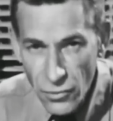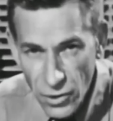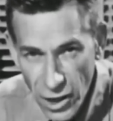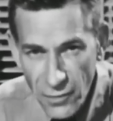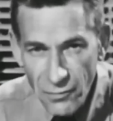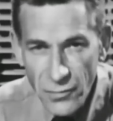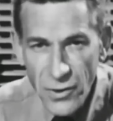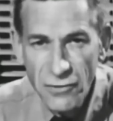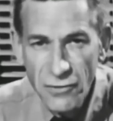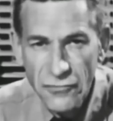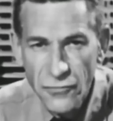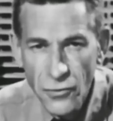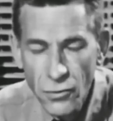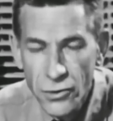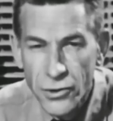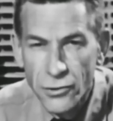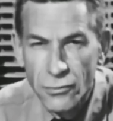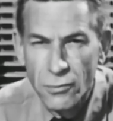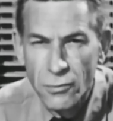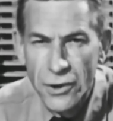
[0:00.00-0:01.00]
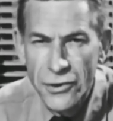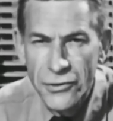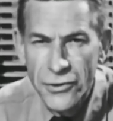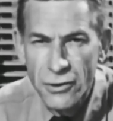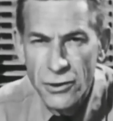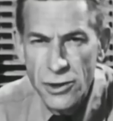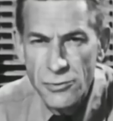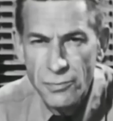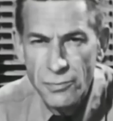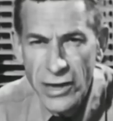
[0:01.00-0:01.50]
Don't let me fool you
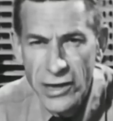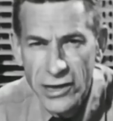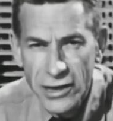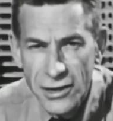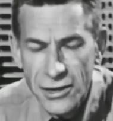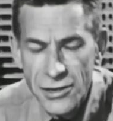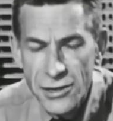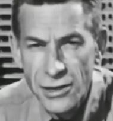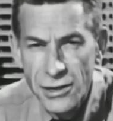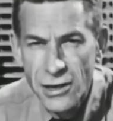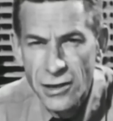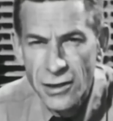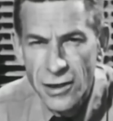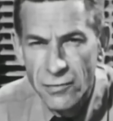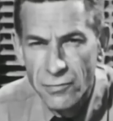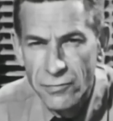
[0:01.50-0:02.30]
with those pennies